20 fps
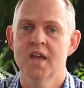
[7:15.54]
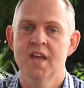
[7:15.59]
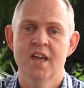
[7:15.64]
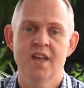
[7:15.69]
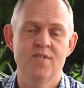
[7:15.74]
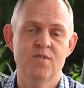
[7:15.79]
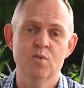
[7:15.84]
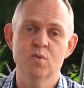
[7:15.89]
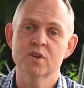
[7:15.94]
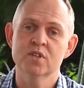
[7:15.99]

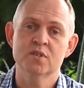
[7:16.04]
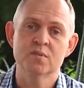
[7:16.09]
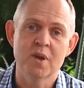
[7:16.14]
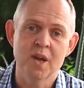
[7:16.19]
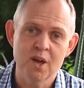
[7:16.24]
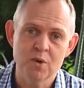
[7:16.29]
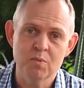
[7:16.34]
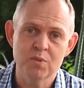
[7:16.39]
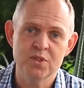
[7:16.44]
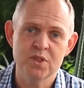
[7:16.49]
If you want some
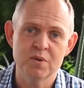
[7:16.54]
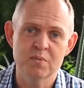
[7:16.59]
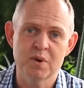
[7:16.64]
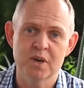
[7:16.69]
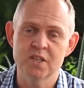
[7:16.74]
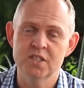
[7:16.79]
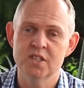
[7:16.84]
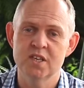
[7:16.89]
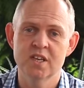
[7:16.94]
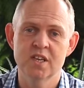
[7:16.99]
help with your
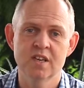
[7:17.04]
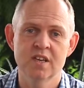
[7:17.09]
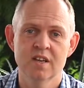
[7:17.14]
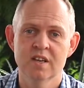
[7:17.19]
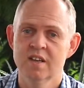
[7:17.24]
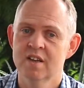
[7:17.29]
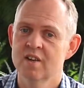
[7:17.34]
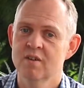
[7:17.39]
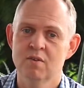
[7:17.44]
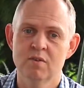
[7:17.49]
budgeting,
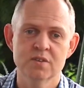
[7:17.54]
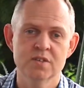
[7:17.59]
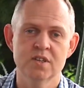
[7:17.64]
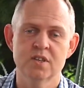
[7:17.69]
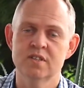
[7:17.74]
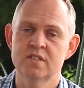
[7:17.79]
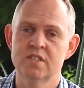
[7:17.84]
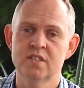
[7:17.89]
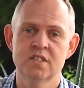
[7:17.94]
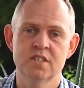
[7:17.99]

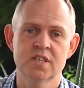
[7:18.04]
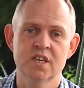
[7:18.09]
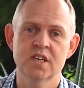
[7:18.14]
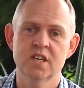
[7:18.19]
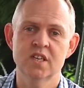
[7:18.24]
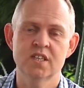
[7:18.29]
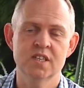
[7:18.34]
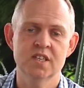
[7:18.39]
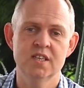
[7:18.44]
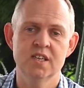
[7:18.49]
also just
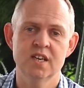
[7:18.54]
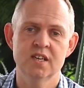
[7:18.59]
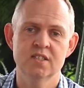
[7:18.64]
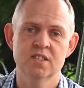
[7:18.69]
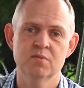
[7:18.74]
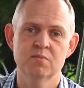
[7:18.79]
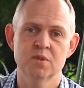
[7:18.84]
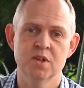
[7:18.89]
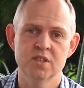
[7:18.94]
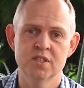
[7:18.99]
chuck your details
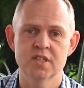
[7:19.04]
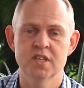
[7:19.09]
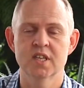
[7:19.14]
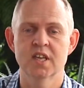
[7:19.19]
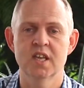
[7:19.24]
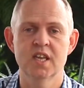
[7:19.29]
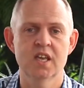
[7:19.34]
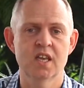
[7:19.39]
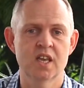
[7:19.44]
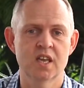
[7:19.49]
in below. There's a
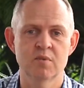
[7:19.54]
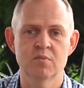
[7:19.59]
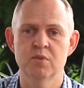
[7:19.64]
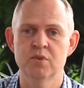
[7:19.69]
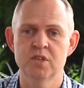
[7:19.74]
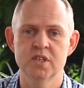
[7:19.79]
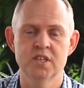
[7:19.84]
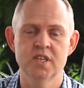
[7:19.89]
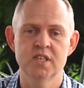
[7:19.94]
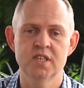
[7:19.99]
link, you can
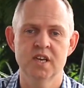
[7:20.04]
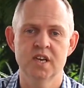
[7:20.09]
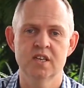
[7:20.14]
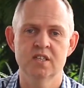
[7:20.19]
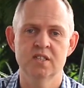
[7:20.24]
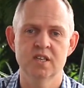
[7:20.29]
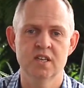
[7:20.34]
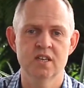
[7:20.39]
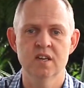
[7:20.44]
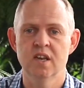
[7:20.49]
put your
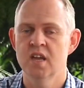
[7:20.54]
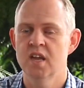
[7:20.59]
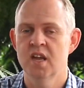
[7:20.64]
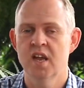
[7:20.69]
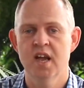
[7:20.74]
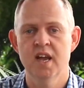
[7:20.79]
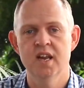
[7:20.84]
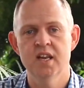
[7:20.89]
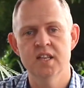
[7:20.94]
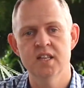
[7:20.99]
details in,
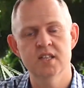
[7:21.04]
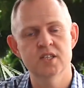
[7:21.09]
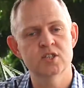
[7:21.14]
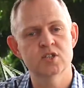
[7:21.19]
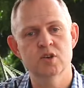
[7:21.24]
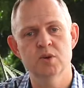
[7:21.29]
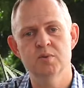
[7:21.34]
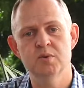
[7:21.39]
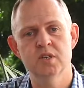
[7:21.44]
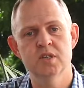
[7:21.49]
and in the
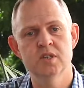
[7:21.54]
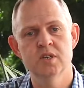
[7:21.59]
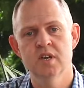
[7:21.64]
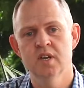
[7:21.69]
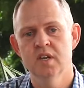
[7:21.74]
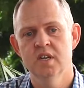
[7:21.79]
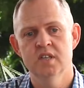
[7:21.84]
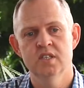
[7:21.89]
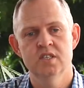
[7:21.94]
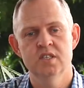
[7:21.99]
description,
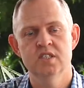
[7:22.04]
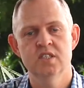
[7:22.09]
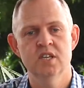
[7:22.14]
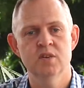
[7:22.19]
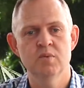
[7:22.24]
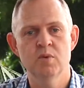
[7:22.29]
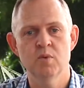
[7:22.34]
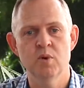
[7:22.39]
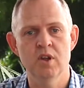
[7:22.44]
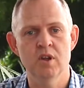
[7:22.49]
just
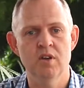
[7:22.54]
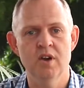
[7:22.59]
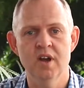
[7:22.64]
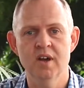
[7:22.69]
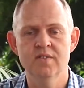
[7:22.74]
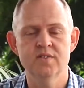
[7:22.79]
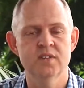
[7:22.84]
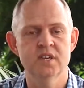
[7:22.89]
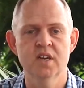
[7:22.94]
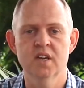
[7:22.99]
tell me what you're
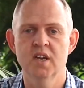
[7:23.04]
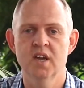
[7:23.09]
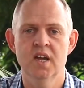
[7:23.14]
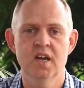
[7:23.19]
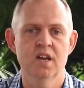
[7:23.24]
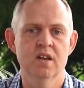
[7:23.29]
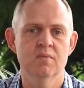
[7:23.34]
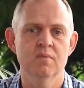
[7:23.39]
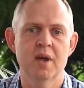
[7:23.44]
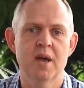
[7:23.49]
after
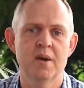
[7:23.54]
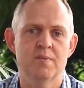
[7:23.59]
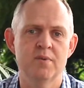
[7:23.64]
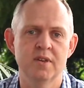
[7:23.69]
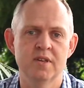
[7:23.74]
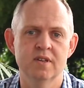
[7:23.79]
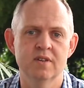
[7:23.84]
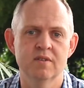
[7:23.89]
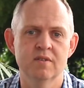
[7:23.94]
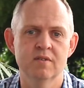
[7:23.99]
and I'm happy
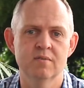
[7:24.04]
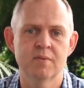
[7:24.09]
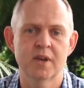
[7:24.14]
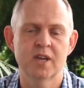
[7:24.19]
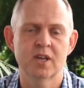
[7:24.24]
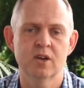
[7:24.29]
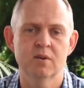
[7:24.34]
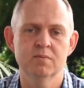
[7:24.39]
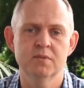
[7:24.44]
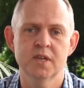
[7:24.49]
to
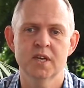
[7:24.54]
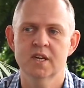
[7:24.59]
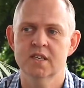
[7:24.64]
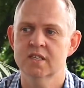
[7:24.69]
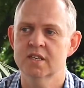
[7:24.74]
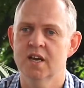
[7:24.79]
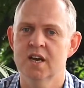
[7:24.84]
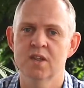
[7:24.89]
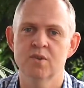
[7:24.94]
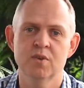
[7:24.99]
make
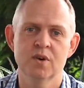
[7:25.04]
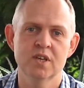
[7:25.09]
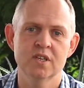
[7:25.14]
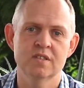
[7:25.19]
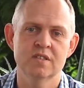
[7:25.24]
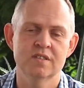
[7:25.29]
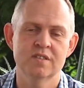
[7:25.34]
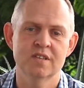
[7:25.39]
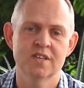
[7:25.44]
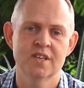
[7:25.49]
contact.
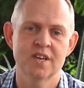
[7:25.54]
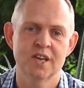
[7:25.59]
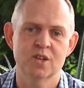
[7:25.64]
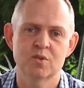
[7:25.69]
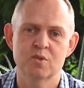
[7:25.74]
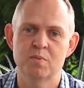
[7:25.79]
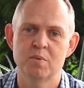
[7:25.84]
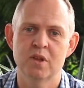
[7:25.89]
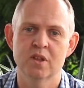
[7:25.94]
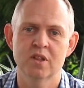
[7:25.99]
Otherwise, connect
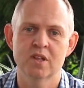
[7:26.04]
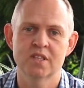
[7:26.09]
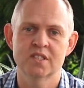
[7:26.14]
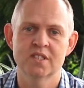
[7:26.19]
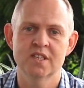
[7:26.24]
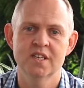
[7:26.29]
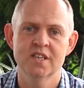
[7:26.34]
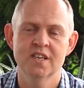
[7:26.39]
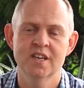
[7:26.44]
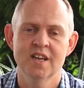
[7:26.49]
with me on
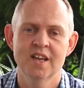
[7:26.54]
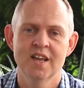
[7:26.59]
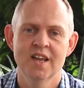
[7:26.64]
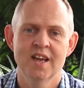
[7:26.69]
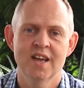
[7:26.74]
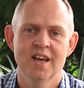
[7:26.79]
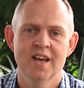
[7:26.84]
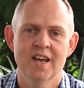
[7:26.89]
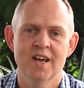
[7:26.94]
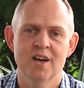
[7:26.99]
LinkedIn.
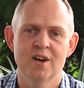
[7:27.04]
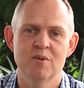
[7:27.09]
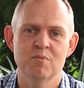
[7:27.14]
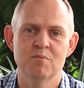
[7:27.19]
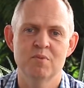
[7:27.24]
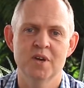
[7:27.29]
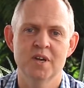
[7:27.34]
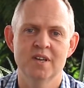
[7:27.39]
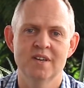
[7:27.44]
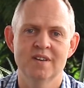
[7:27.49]

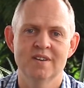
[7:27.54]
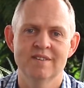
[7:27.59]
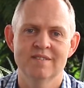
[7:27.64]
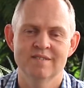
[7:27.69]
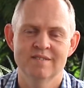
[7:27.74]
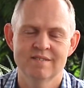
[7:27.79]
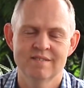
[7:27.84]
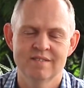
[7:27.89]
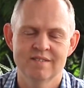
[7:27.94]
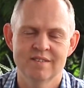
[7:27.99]
But
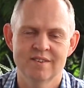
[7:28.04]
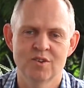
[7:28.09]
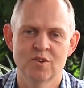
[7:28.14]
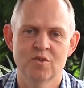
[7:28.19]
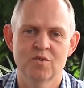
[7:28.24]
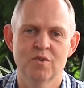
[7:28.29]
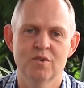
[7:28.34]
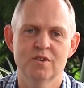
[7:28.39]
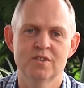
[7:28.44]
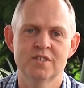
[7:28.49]

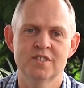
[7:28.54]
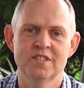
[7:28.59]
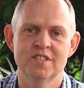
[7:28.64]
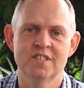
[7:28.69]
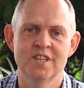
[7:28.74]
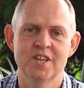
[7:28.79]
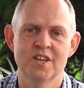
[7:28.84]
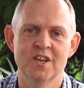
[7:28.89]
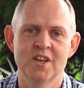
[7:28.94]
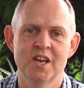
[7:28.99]
look forward to
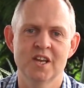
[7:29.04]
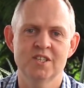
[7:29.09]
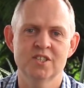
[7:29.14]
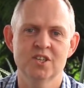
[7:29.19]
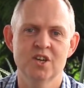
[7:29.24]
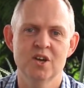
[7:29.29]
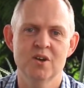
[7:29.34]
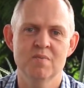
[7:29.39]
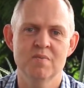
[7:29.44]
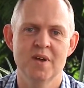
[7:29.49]
seeing you next
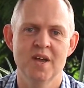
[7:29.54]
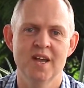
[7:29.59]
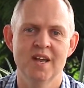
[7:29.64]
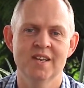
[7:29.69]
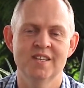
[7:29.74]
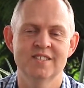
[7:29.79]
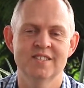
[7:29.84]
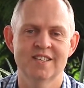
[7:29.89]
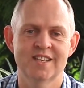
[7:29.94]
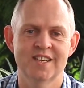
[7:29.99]
time,
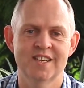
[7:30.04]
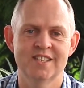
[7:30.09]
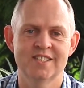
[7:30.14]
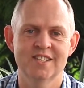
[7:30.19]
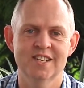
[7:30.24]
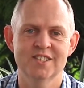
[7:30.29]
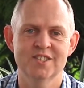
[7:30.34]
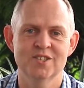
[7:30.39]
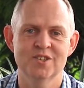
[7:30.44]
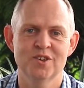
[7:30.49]
and it's
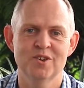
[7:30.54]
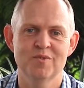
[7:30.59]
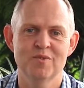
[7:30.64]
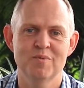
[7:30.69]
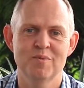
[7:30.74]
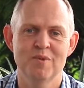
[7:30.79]
Justin Hogg from